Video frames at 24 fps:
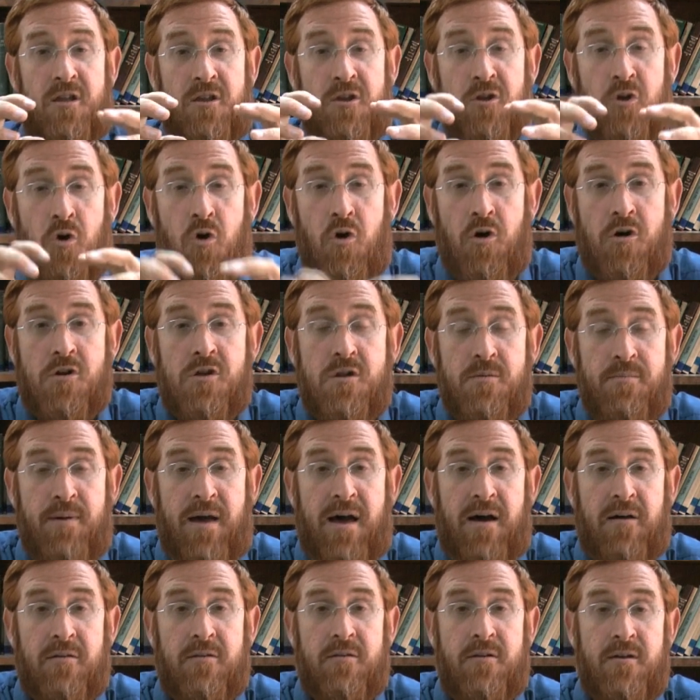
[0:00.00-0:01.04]
talks
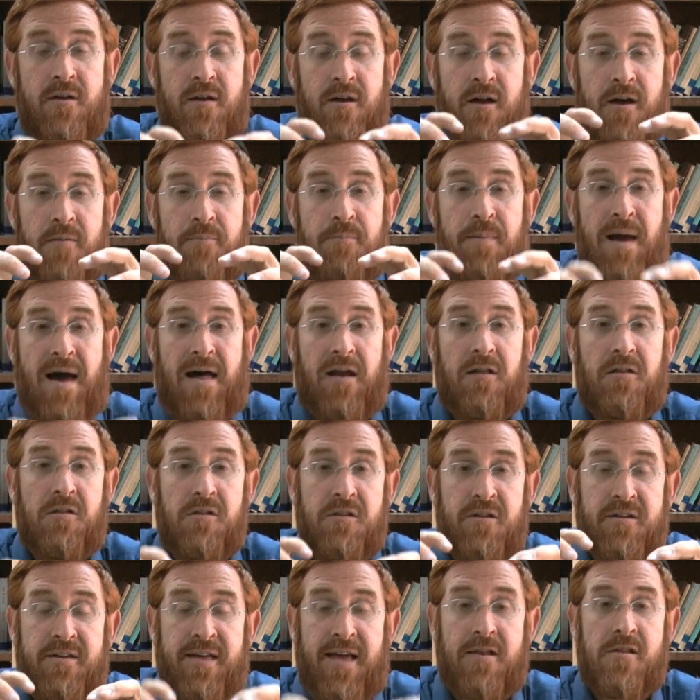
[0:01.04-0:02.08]
about
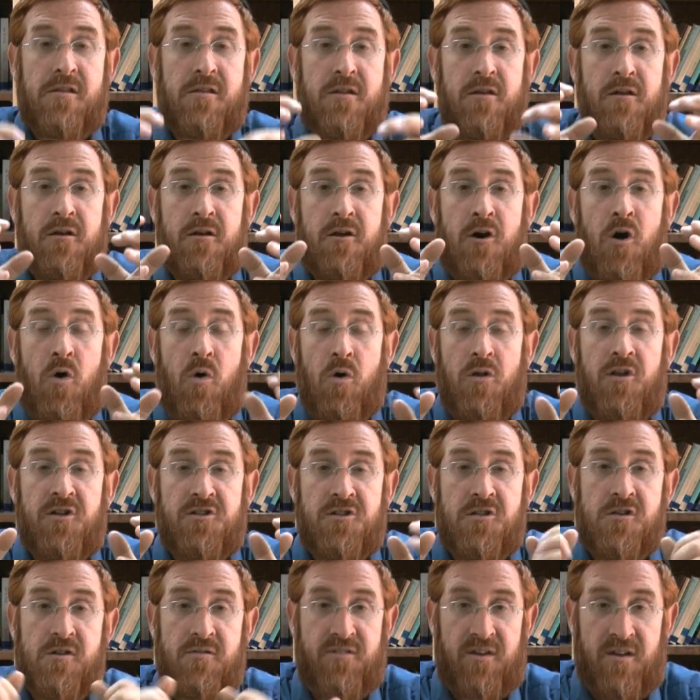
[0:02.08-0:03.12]
battles against
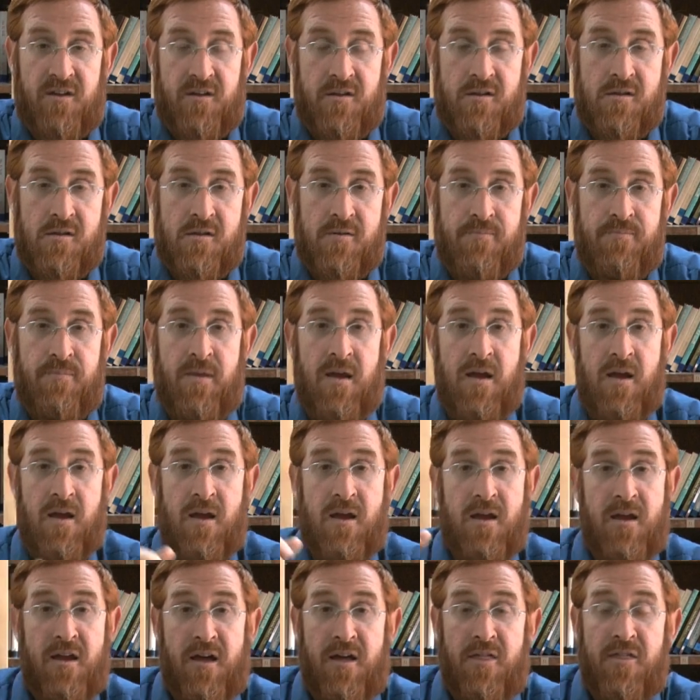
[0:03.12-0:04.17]
coalitions of kings.
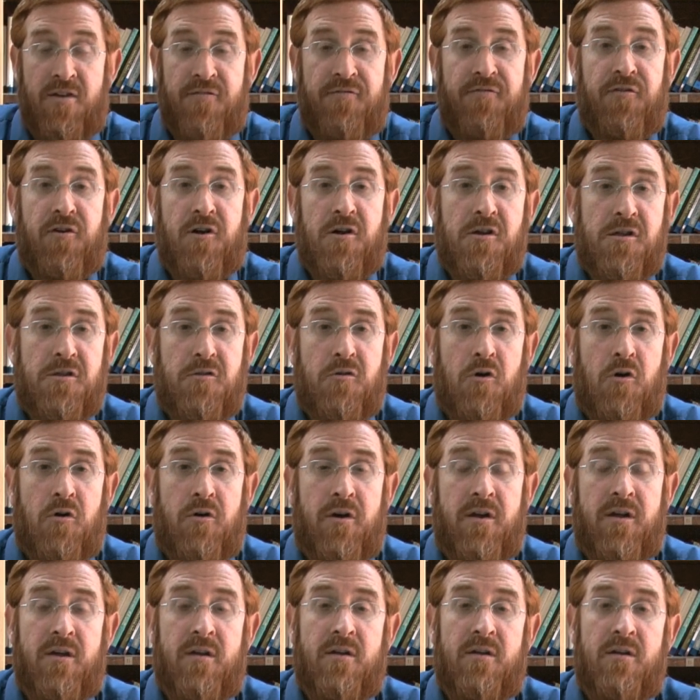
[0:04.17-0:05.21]
In the first
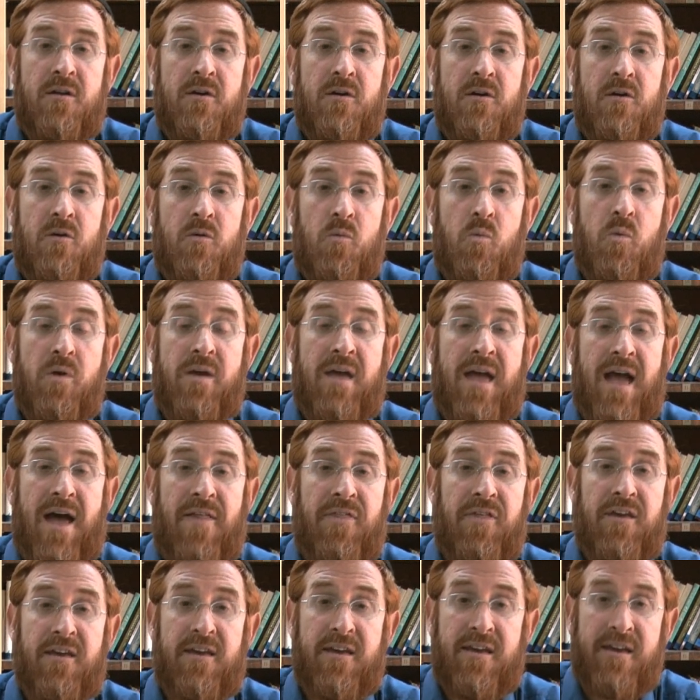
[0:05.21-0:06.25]
story, we
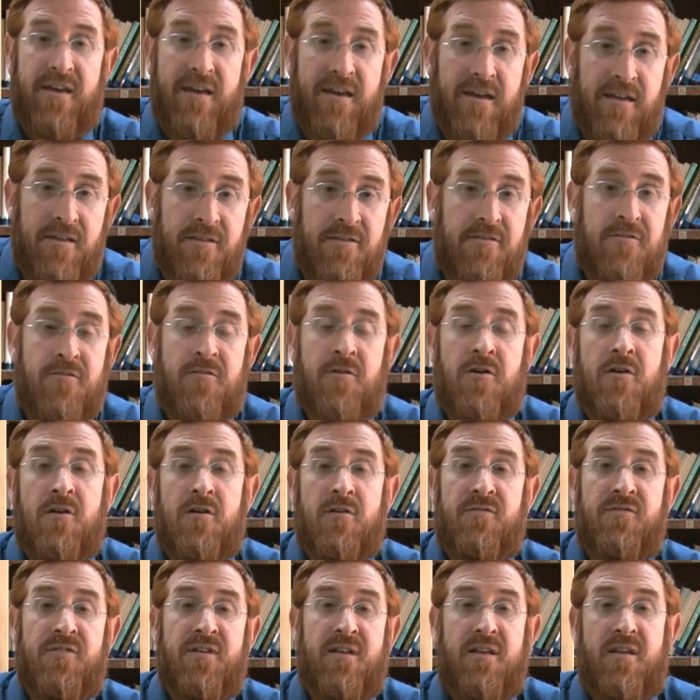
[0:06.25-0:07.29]
had the
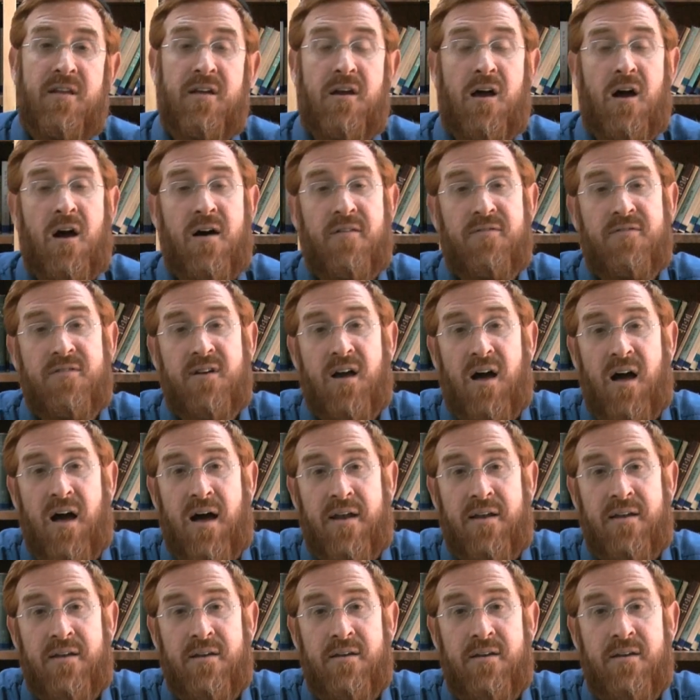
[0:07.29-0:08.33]
intervening of
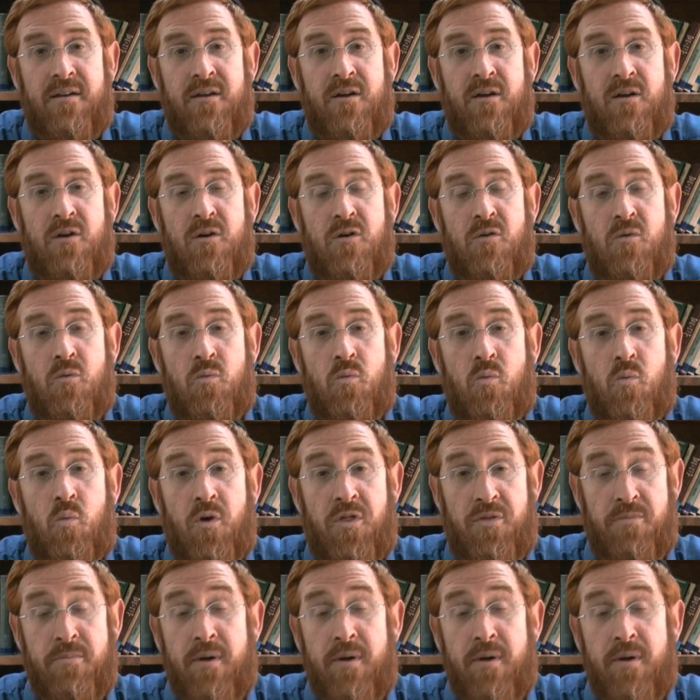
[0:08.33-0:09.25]
God with